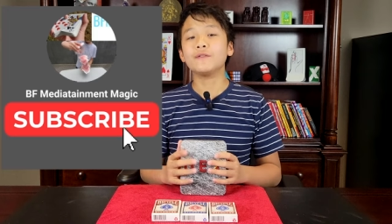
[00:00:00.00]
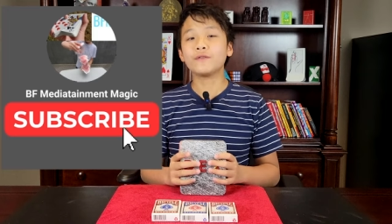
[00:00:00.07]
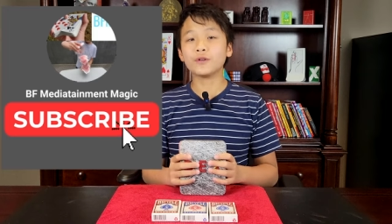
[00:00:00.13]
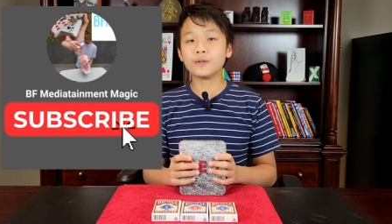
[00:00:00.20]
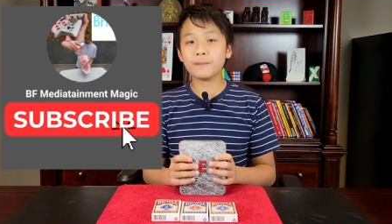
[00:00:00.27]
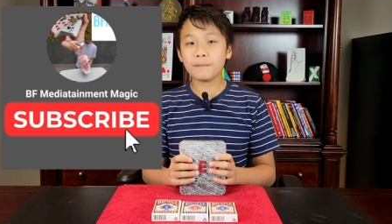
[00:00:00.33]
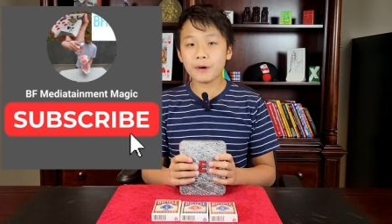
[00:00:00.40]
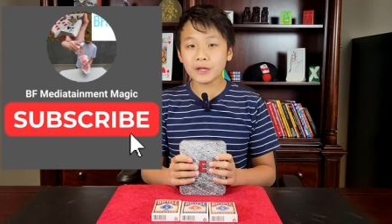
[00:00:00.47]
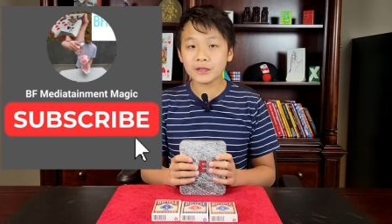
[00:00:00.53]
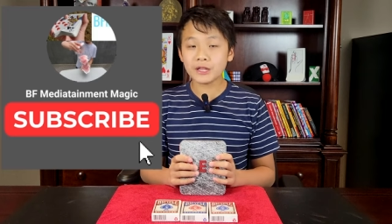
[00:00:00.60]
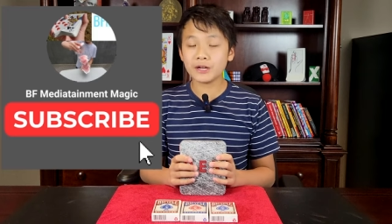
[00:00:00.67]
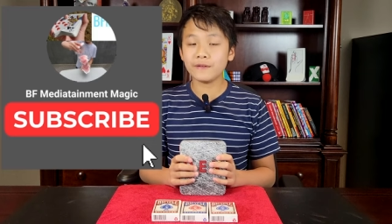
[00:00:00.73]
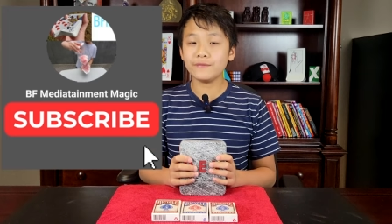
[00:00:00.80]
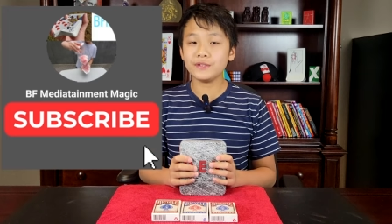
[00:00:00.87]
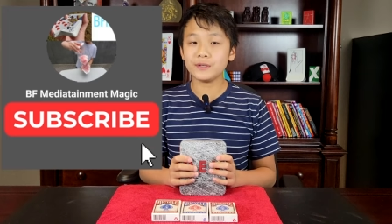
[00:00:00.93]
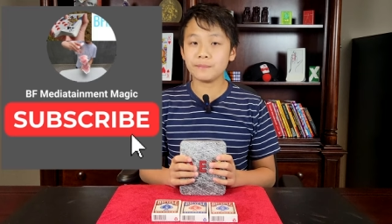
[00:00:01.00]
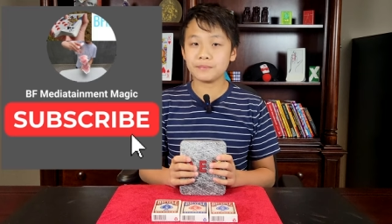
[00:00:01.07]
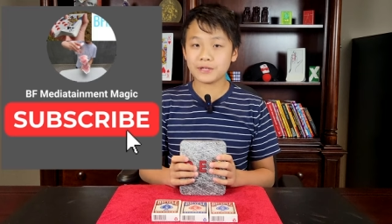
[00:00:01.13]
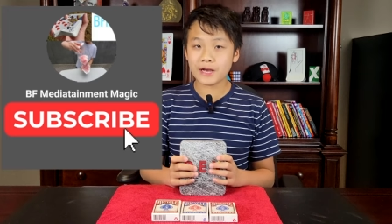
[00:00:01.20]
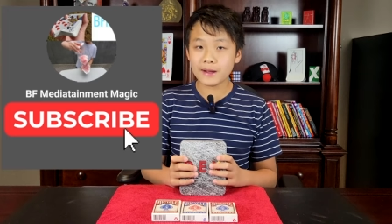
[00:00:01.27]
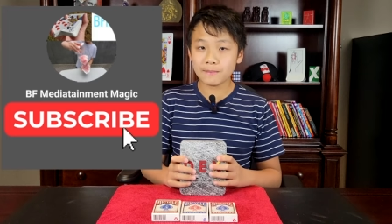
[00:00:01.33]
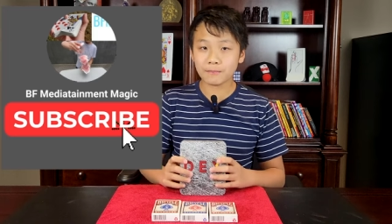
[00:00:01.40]
For the month of
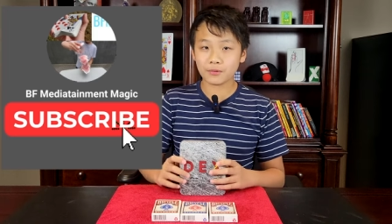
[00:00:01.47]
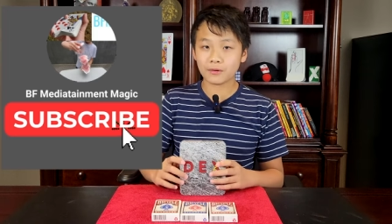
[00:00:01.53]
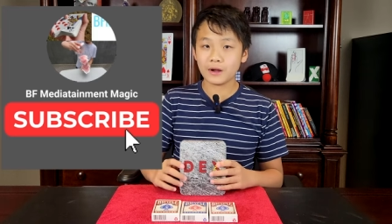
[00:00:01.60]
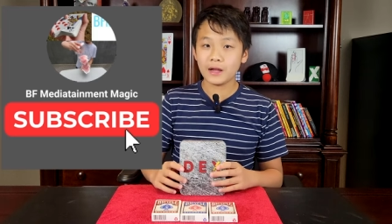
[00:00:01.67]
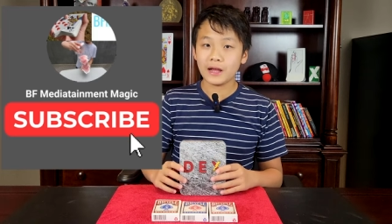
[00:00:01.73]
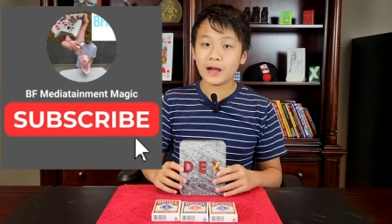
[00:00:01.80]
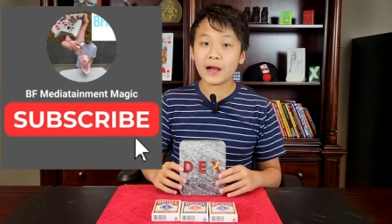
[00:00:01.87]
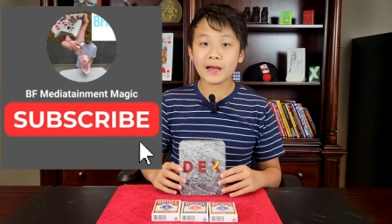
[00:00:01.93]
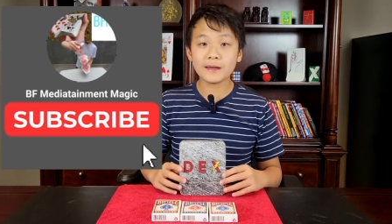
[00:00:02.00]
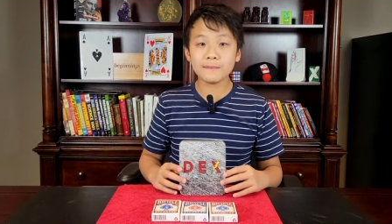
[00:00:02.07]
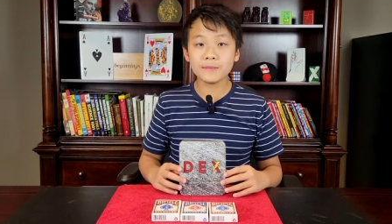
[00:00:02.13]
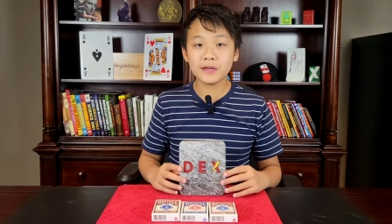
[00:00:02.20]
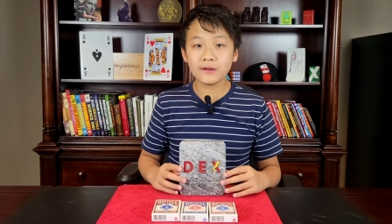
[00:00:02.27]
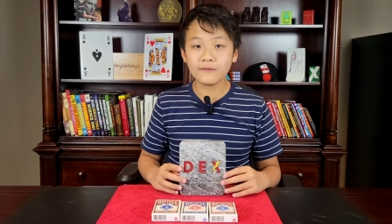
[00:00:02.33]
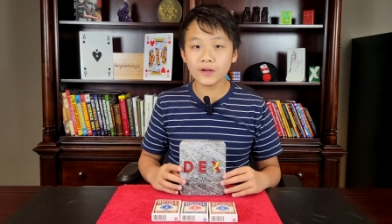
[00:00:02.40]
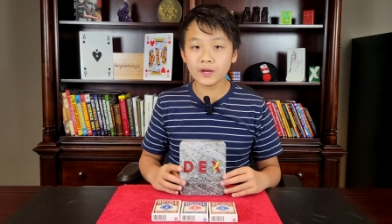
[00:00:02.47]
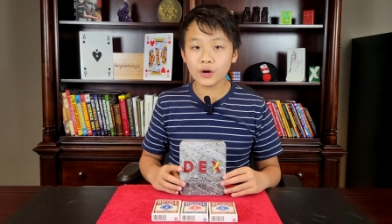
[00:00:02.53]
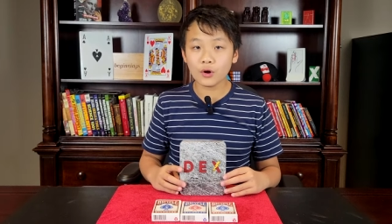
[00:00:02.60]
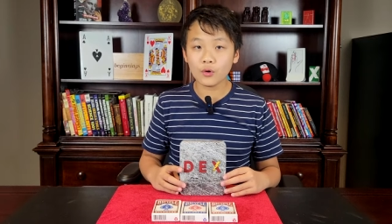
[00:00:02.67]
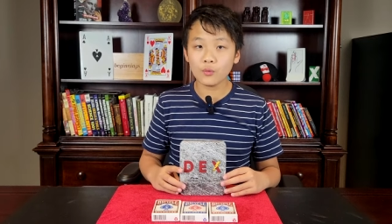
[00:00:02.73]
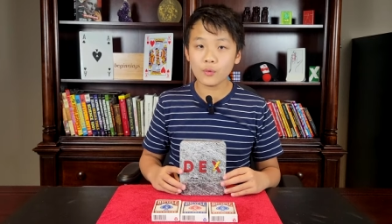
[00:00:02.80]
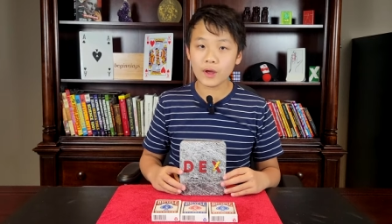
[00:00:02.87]
September, I am giving
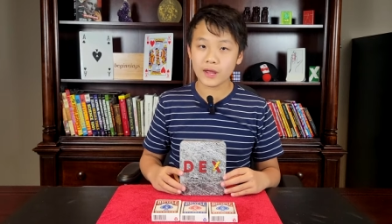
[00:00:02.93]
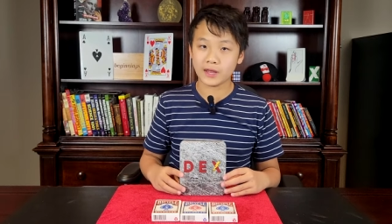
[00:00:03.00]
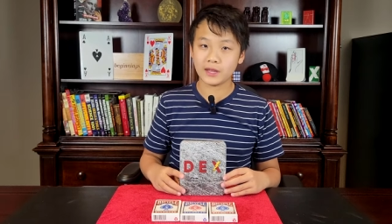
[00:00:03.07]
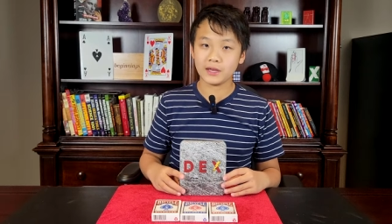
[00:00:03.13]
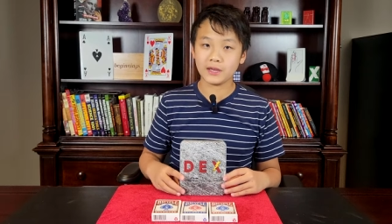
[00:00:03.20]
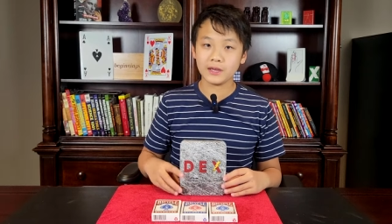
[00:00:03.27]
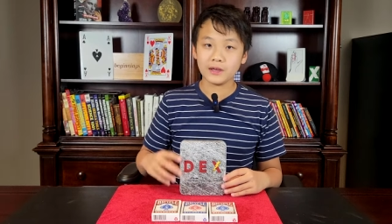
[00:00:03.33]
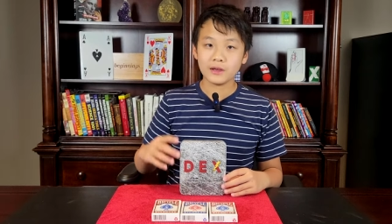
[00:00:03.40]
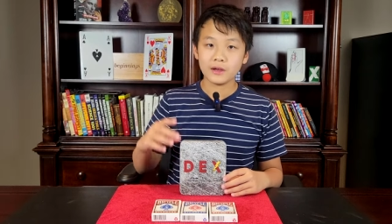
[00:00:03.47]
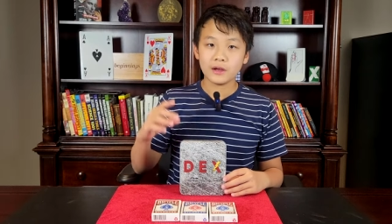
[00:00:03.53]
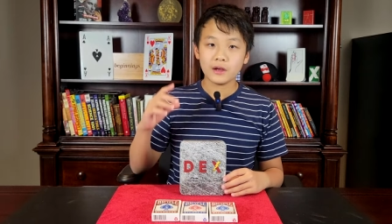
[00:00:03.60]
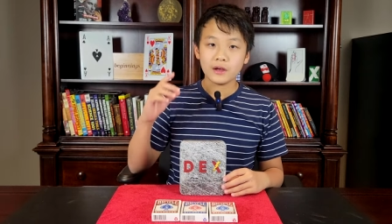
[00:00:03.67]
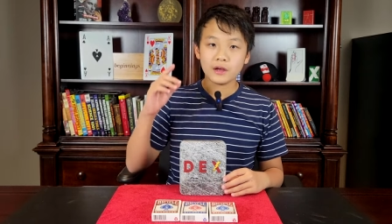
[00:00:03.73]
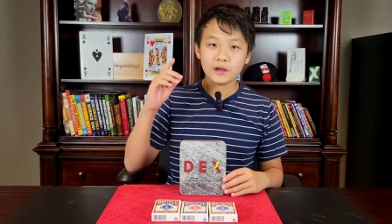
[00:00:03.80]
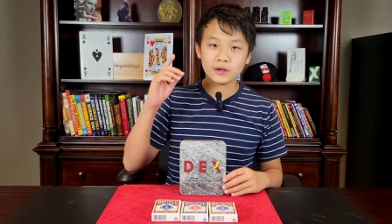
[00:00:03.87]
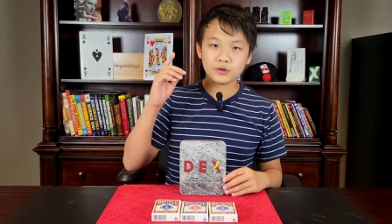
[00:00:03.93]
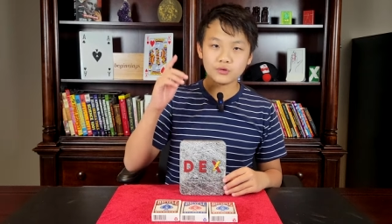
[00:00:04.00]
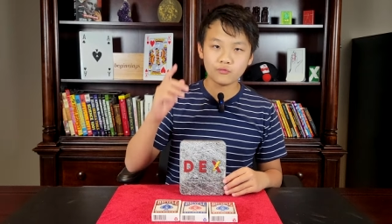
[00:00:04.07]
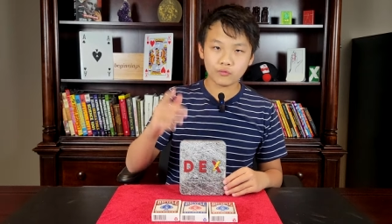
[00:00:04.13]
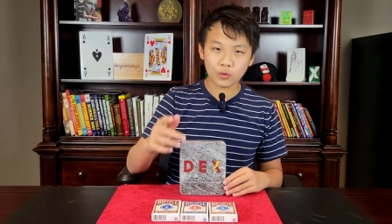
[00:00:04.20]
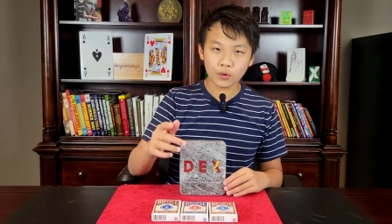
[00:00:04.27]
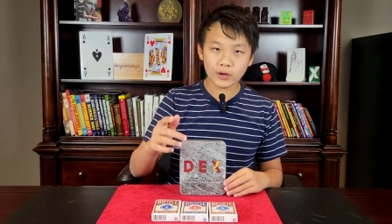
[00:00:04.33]
away
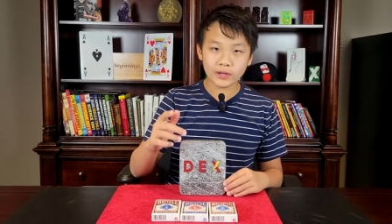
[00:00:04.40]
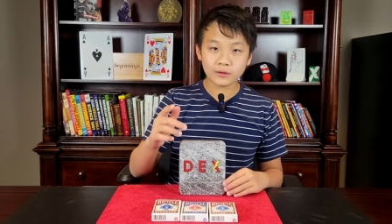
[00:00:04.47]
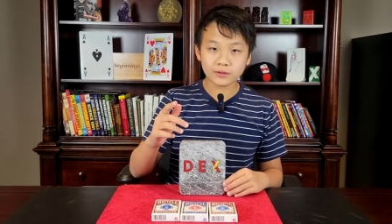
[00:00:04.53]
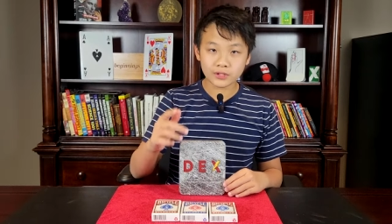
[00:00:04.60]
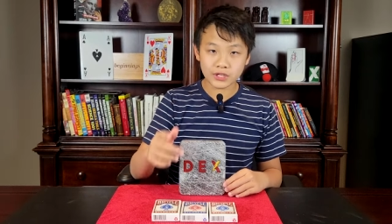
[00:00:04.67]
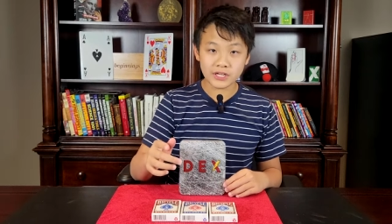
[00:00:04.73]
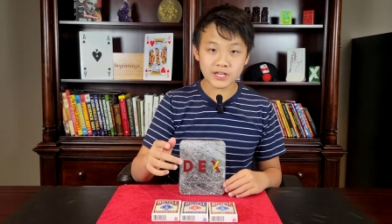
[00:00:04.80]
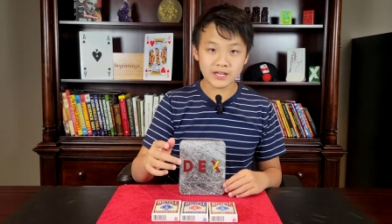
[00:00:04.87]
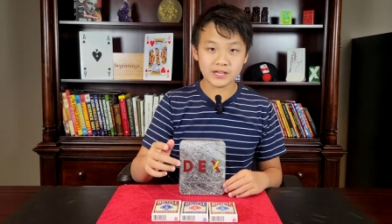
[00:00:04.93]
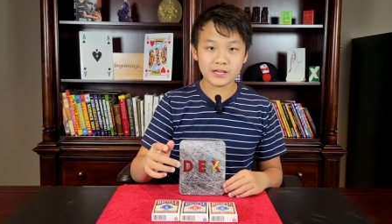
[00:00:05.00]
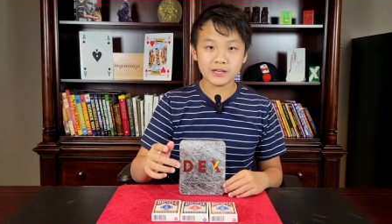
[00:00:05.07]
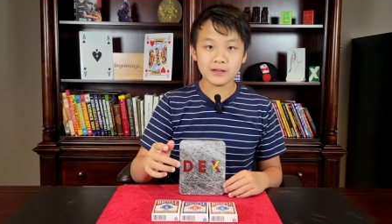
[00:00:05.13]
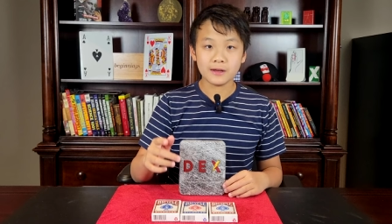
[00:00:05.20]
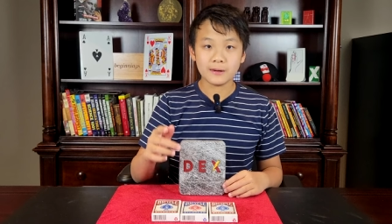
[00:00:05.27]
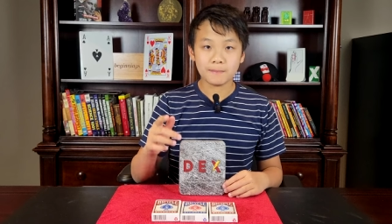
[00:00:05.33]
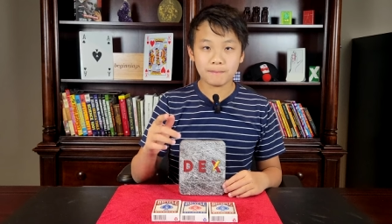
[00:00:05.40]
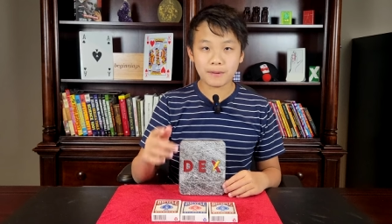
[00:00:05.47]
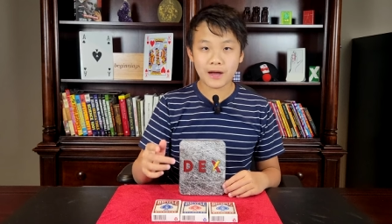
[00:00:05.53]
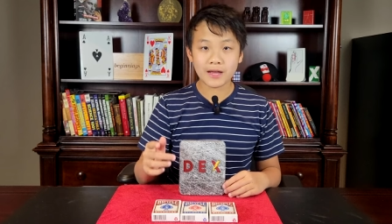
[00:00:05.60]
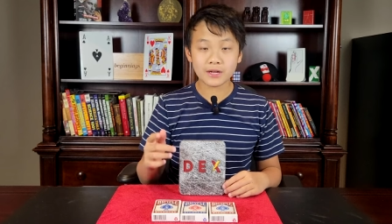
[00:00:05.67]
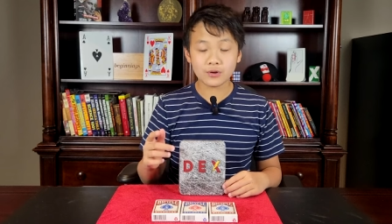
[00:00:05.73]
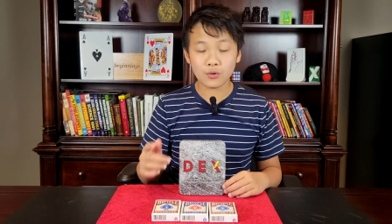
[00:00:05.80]
royalty
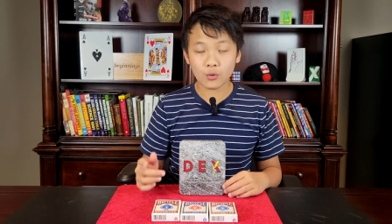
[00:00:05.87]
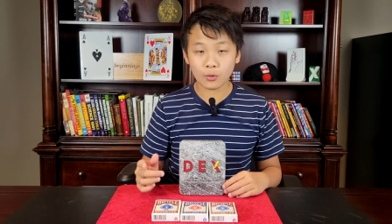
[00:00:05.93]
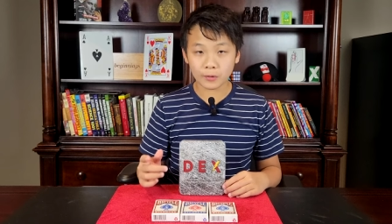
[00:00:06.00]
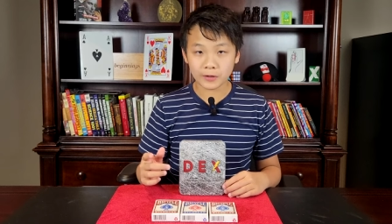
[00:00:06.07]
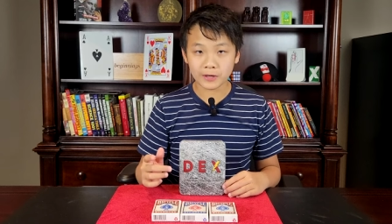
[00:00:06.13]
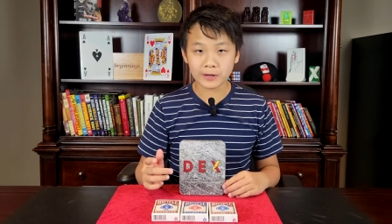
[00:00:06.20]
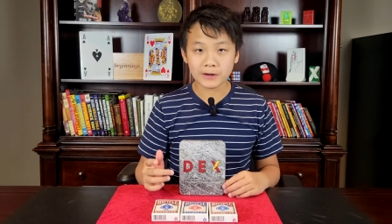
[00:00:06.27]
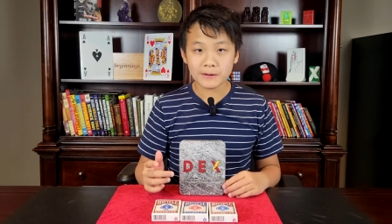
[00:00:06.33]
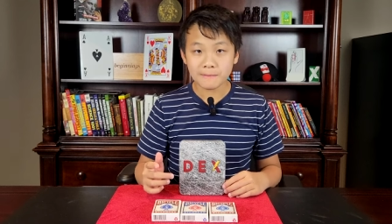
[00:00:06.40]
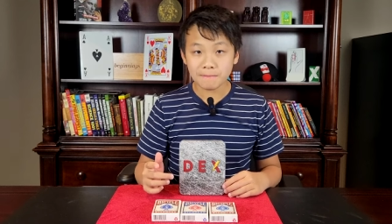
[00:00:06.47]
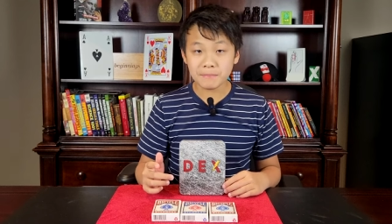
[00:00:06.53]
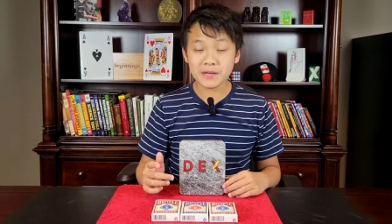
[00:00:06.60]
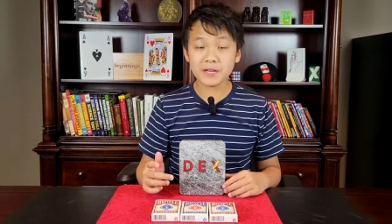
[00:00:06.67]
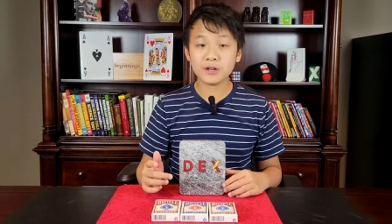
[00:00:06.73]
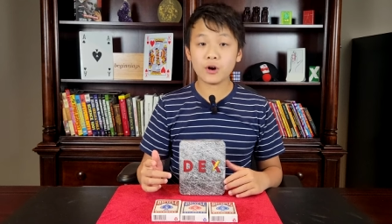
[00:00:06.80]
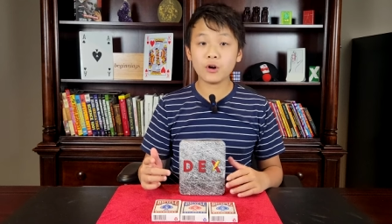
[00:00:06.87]
by Gordon Bean.